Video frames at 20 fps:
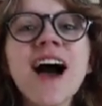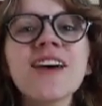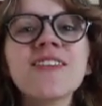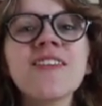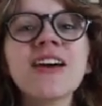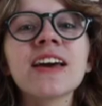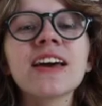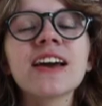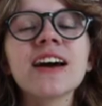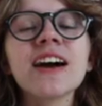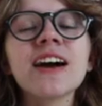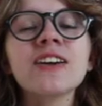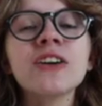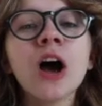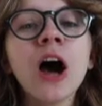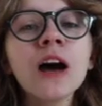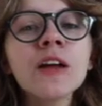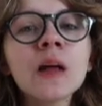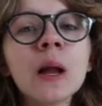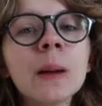like
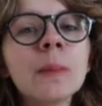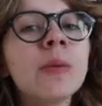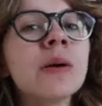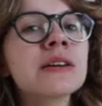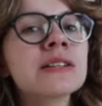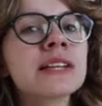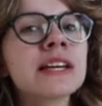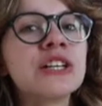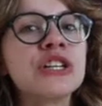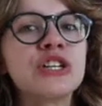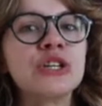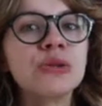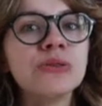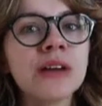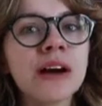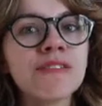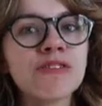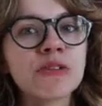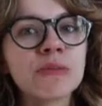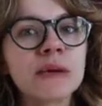not a lot of books can do
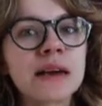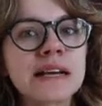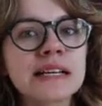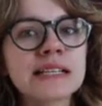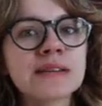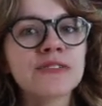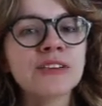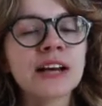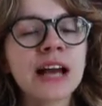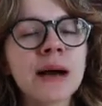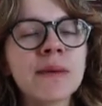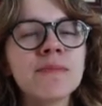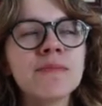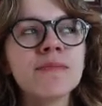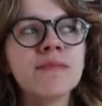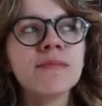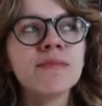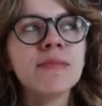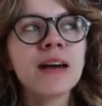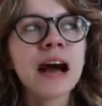that for me, because I feel
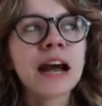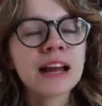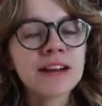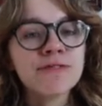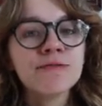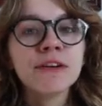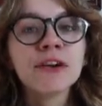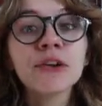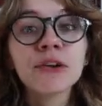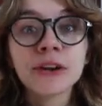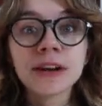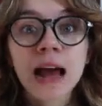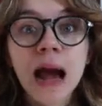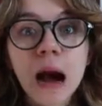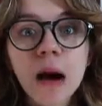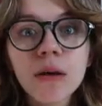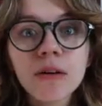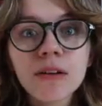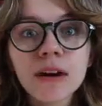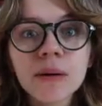like I can figure it
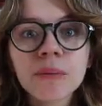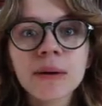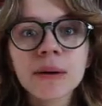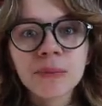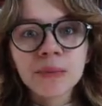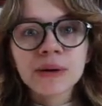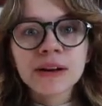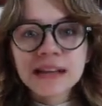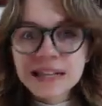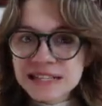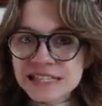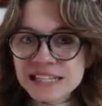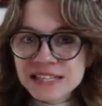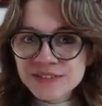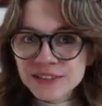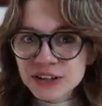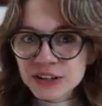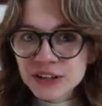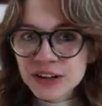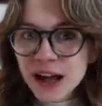out. I'm like pretty easy to
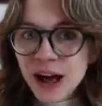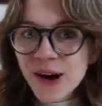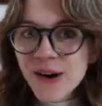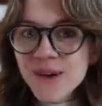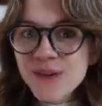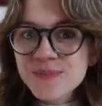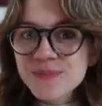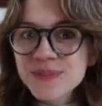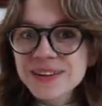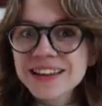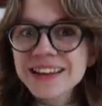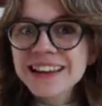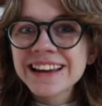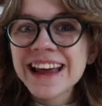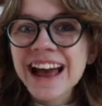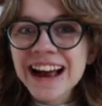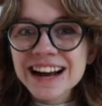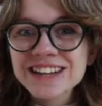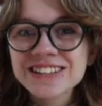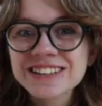figure it out, but it
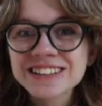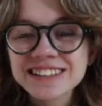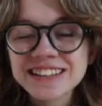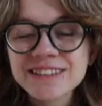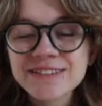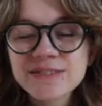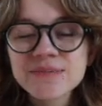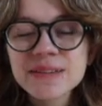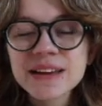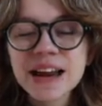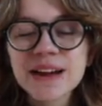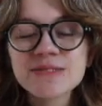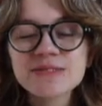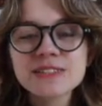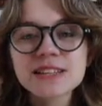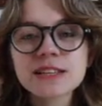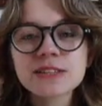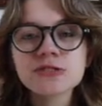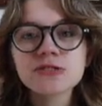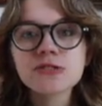actually did it for me, and I
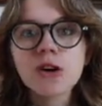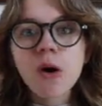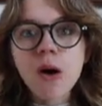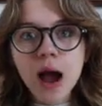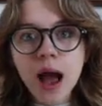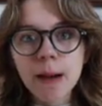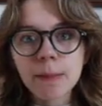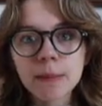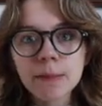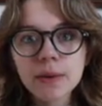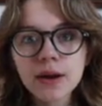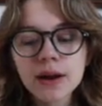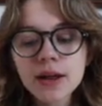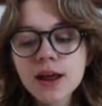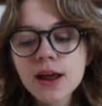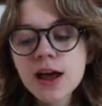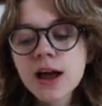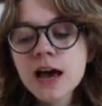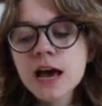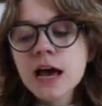was like so happy about
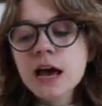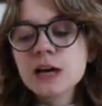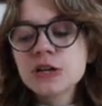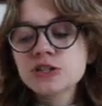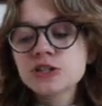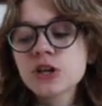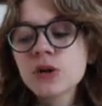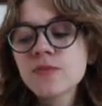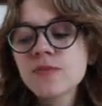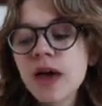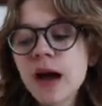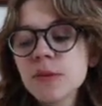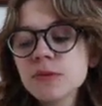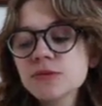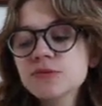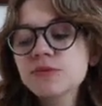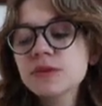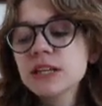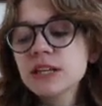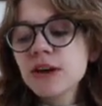it. So that
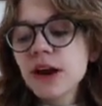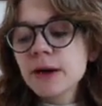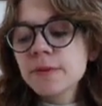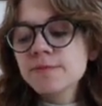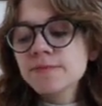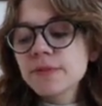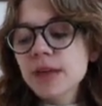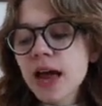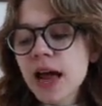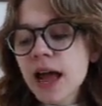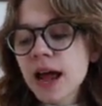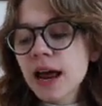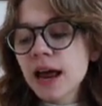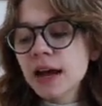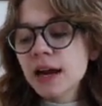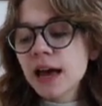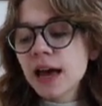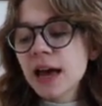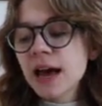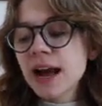was really great,
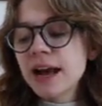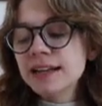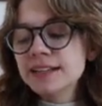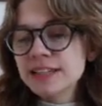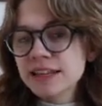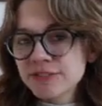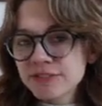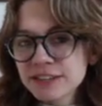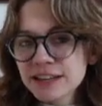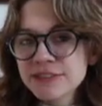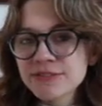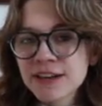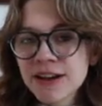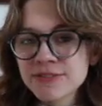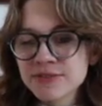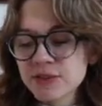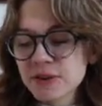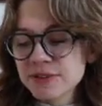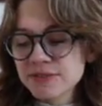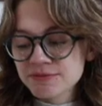and definitely
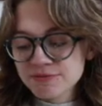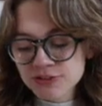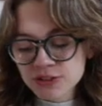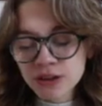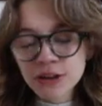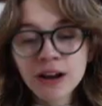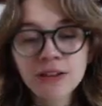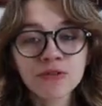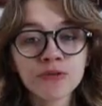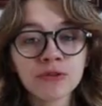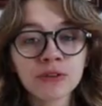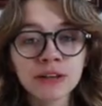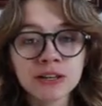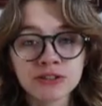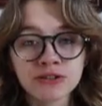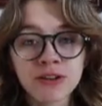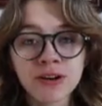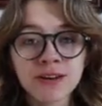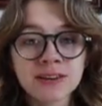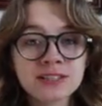5 stars. Started off really
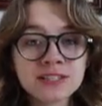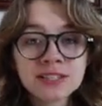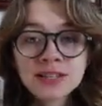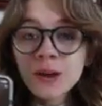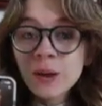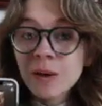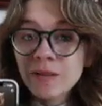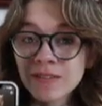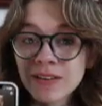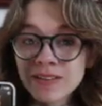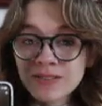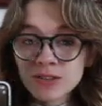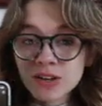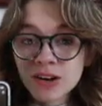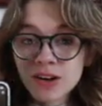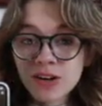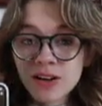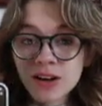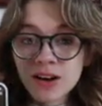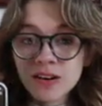strong. This is the only
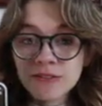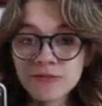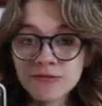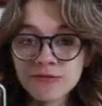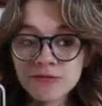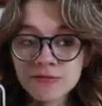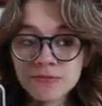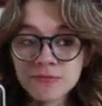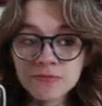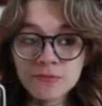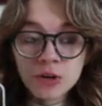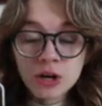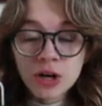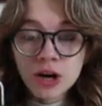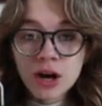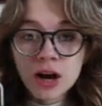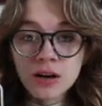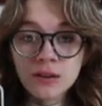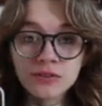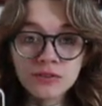5-star of book
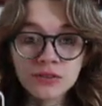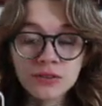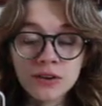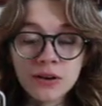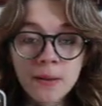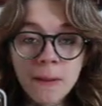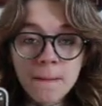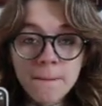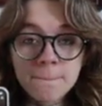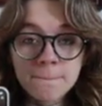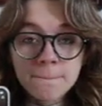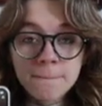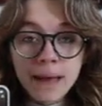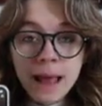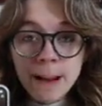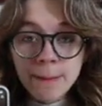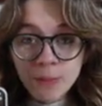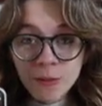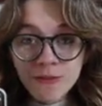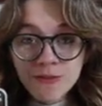of
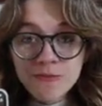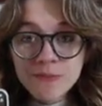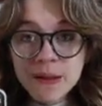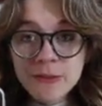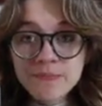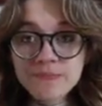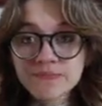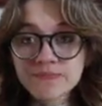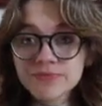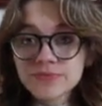April for me.